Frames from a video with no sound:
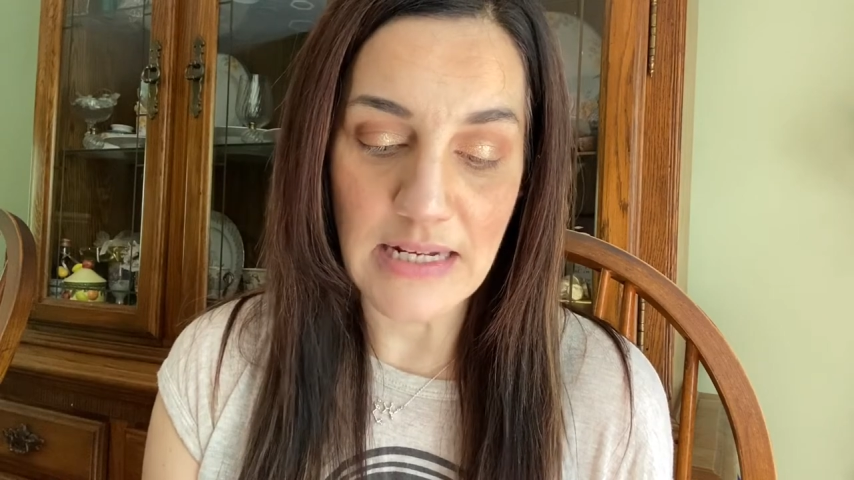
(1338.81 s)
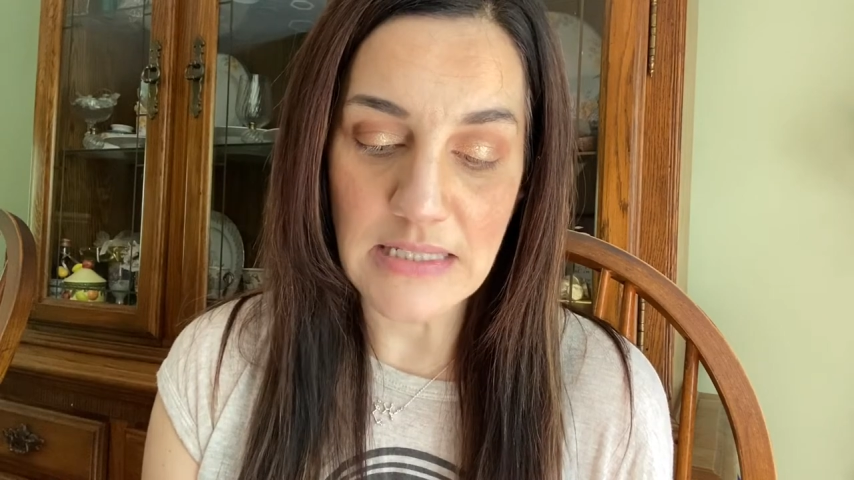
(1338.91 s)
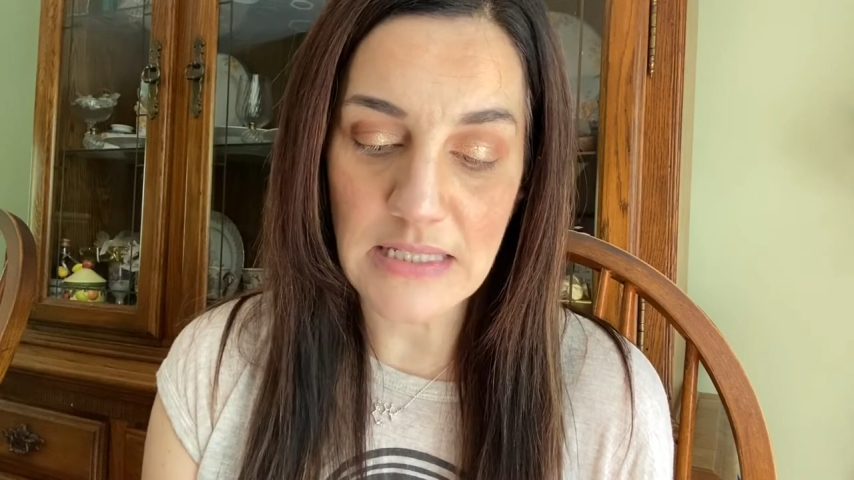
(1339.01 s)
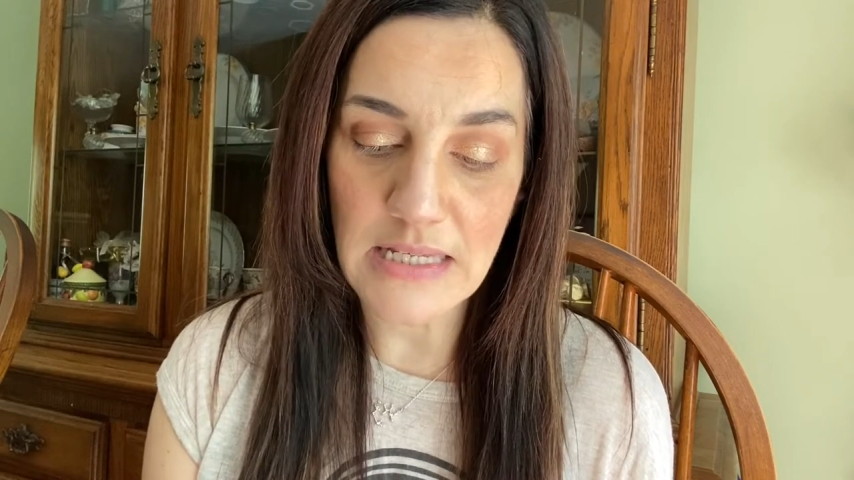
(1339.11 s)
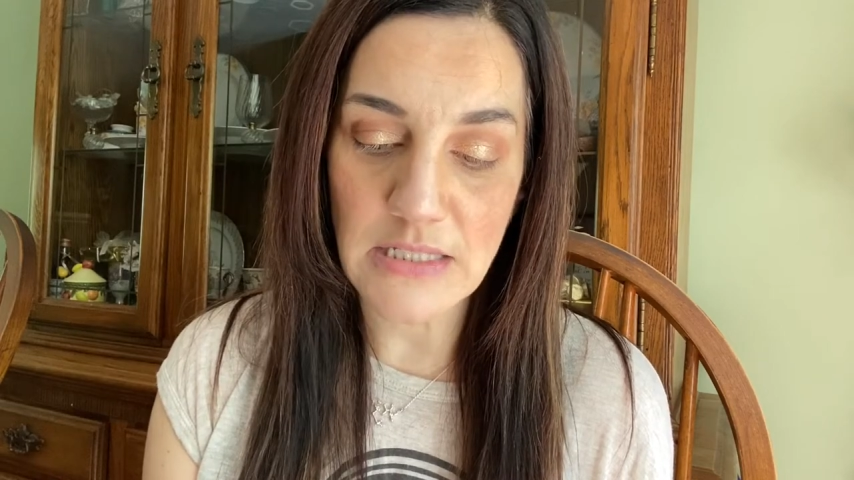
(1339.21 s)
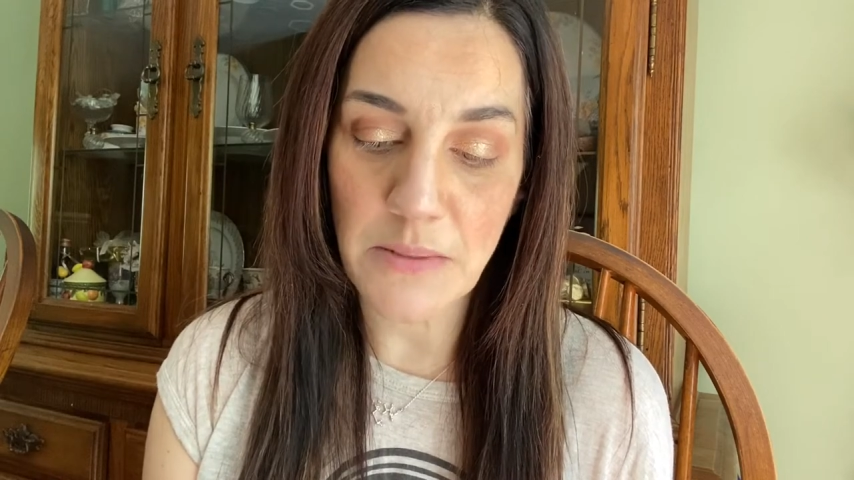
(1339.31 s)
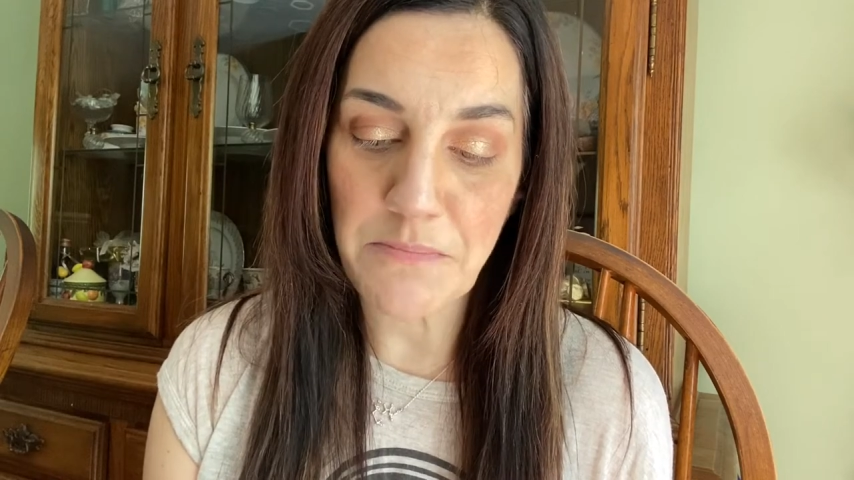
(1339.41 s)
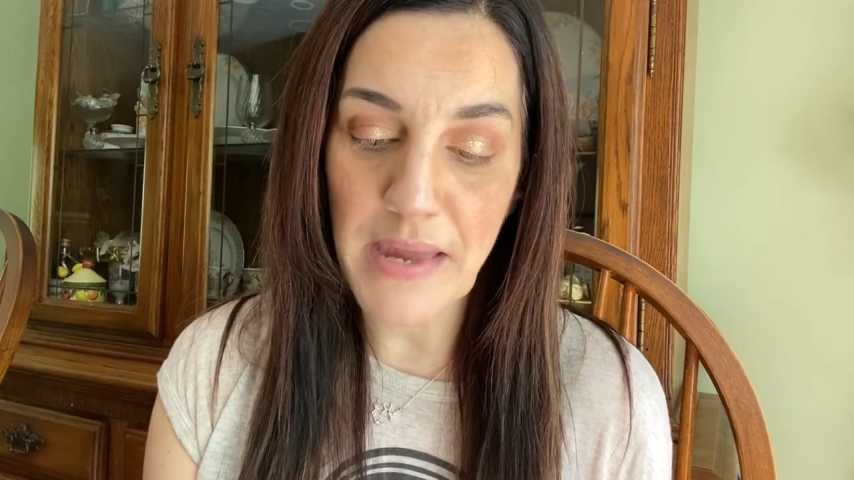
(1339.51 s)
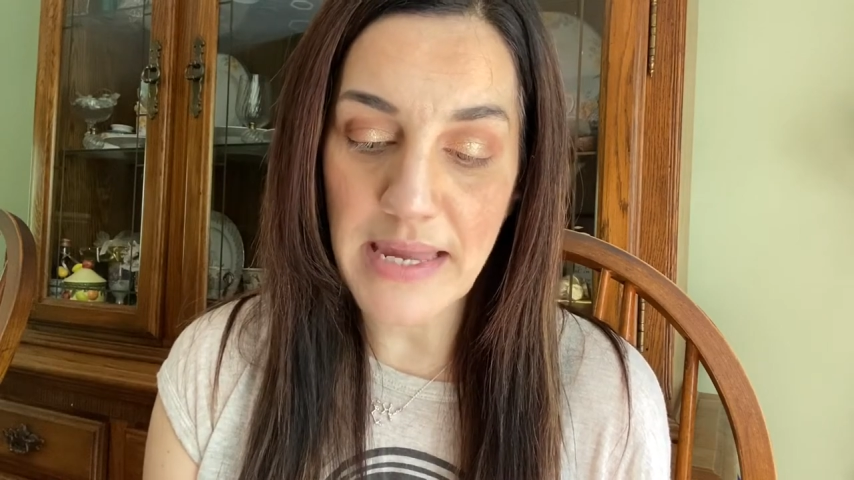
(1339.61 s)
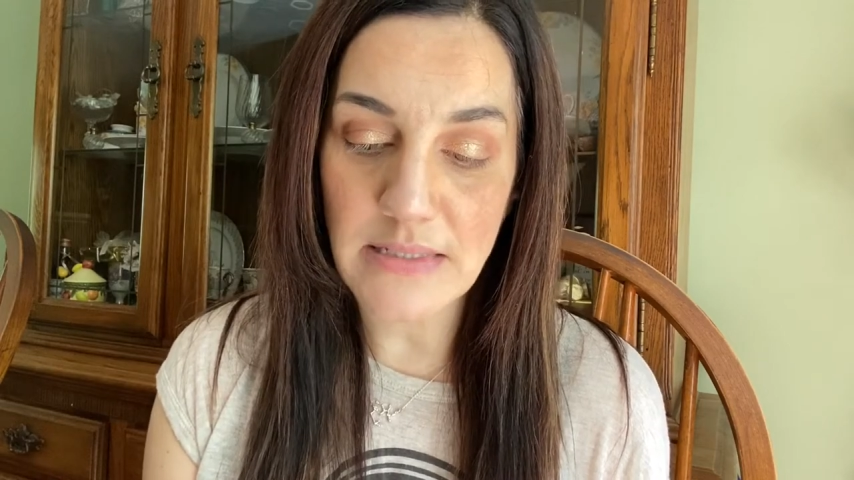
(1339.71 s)
And it's, it's
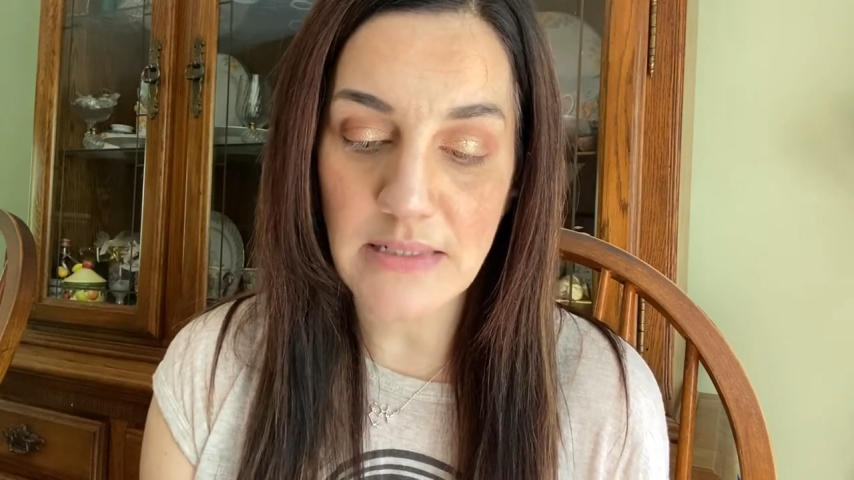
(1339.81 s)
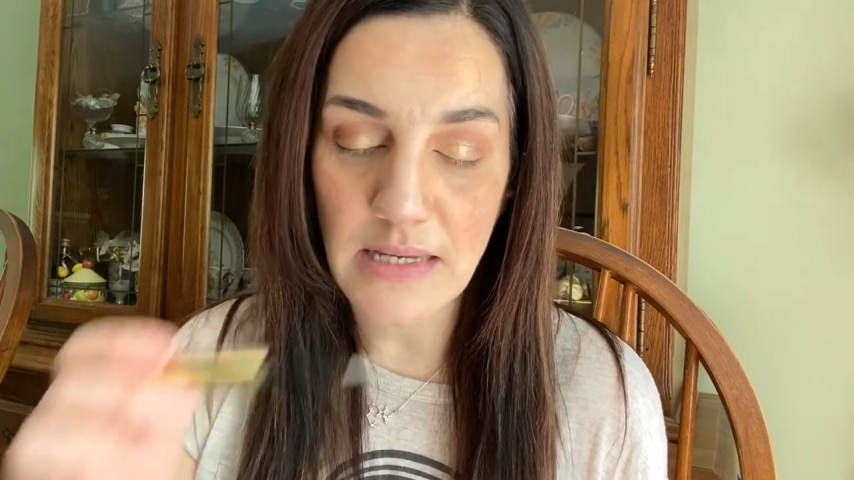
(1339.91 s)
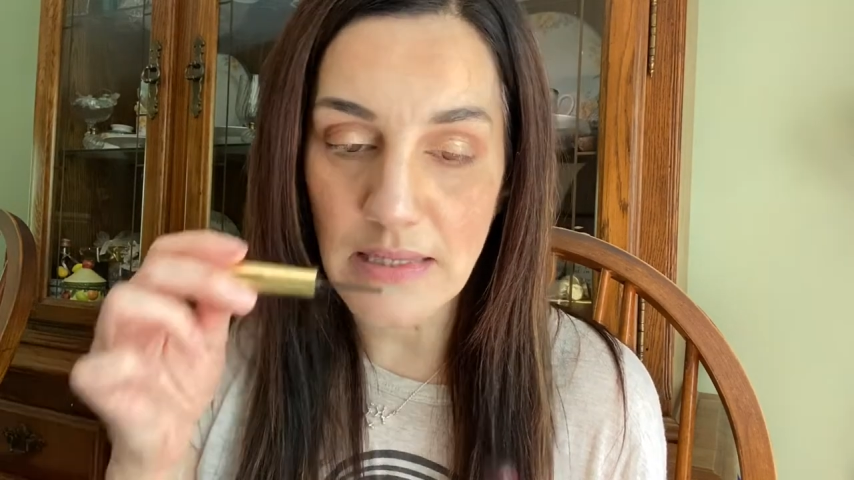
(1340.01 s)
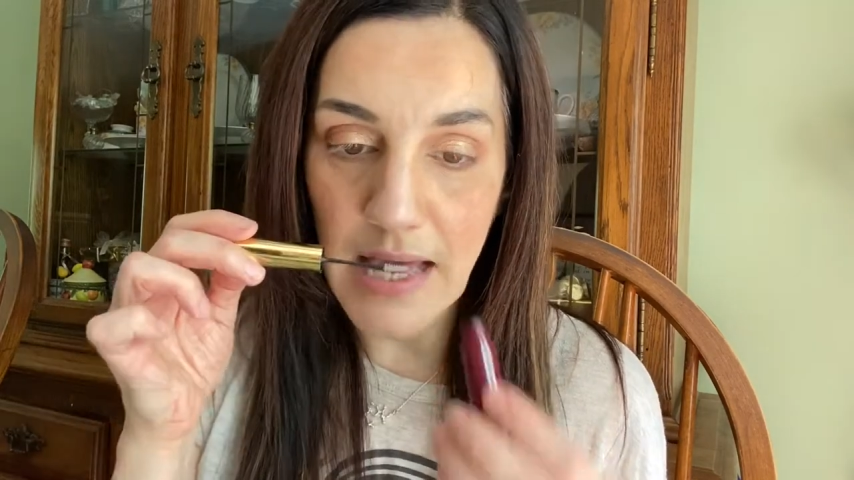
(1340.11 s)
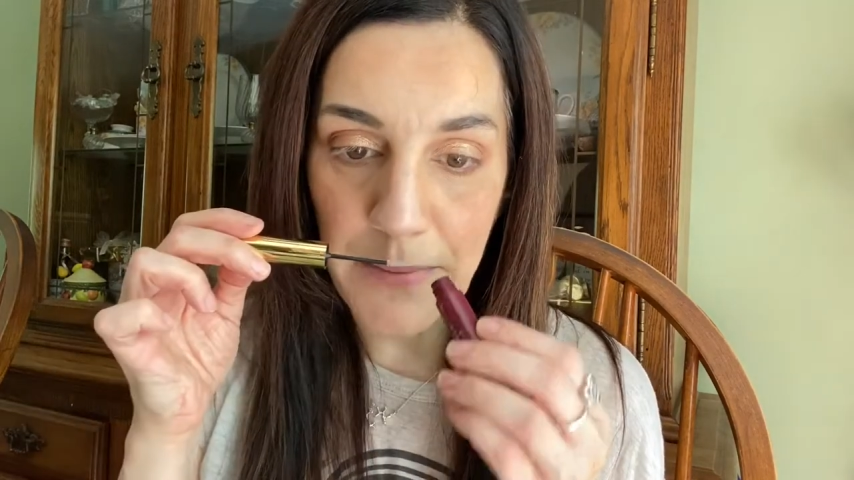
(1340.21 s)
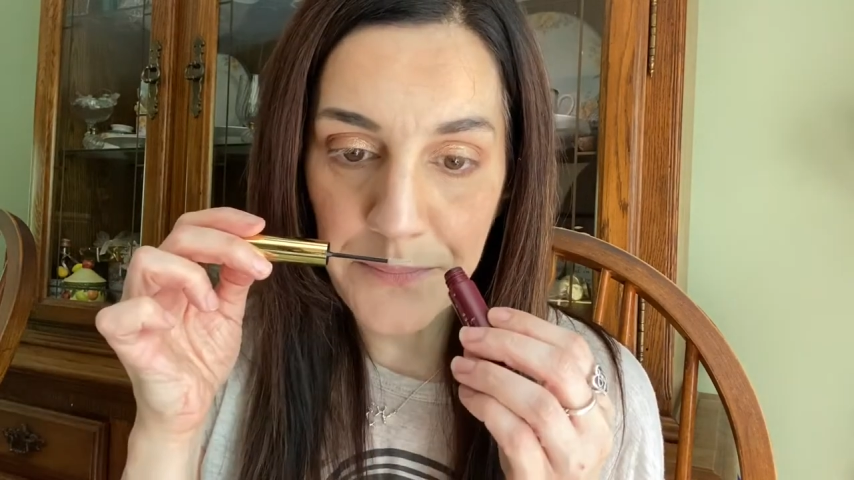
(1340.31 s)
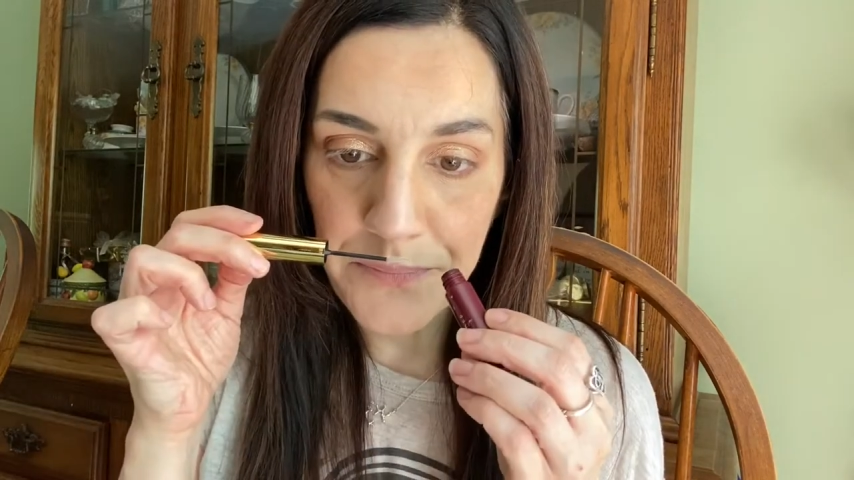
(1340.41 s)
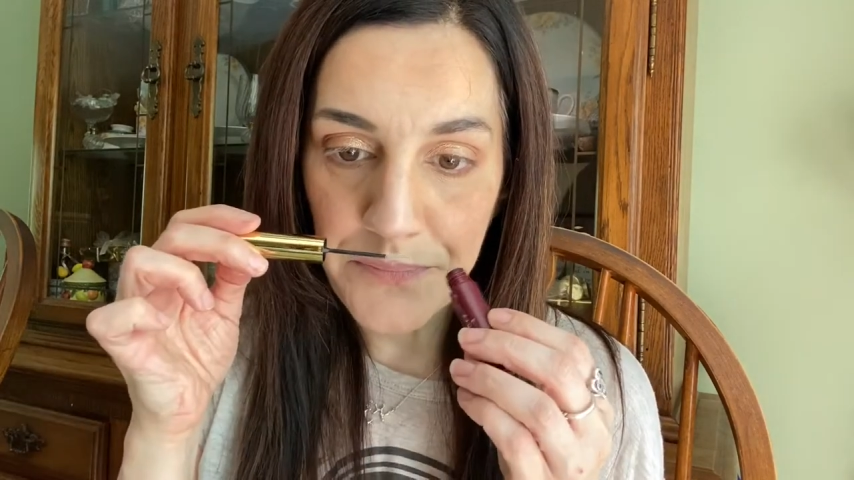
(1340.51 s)
amazing that